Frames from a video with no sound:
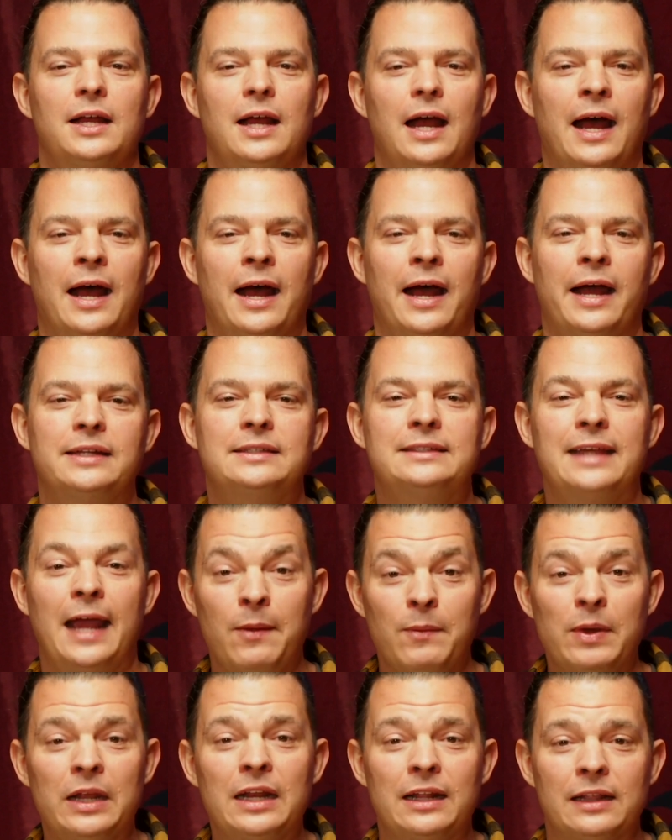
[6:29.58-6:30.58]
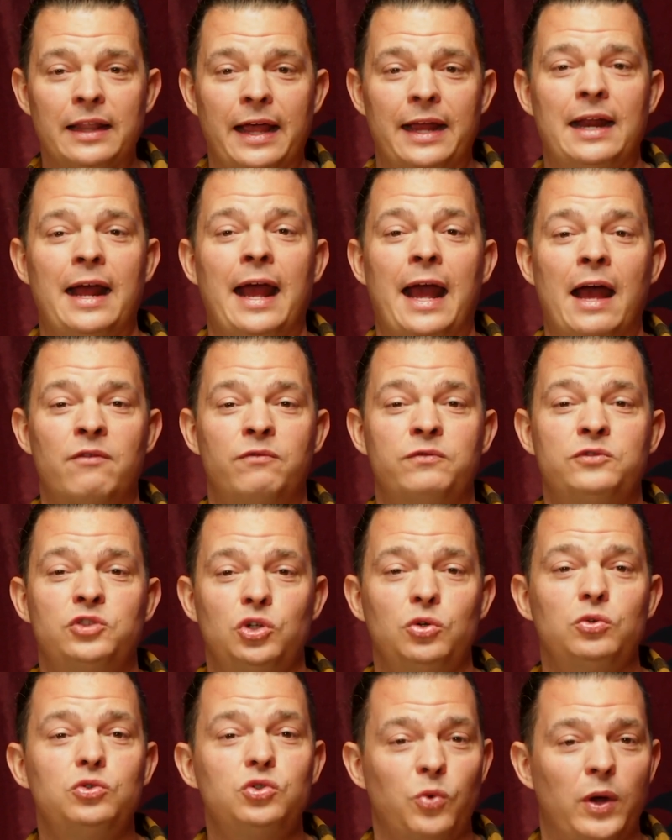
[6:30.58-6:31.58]
Uh, Daemon and Laena have
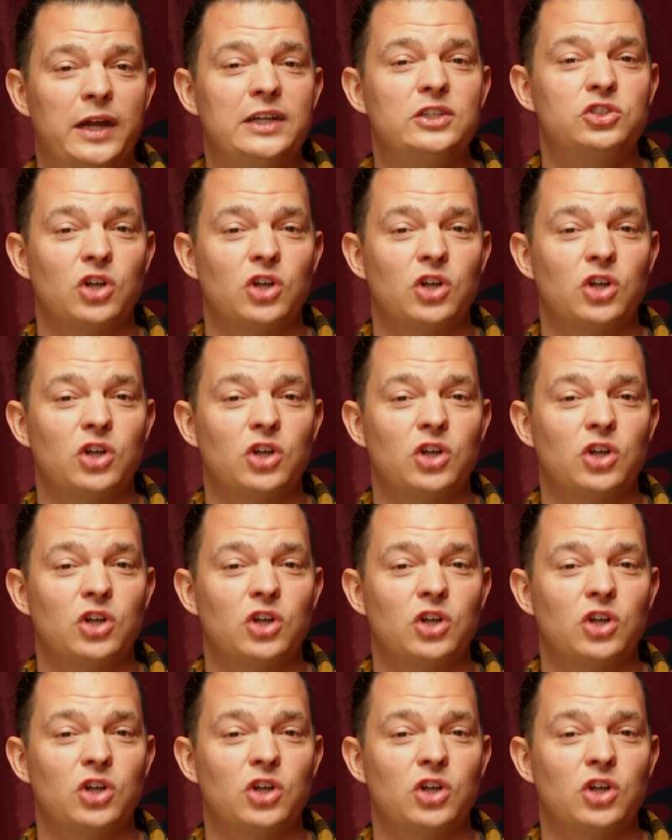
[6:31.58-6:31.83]
two twin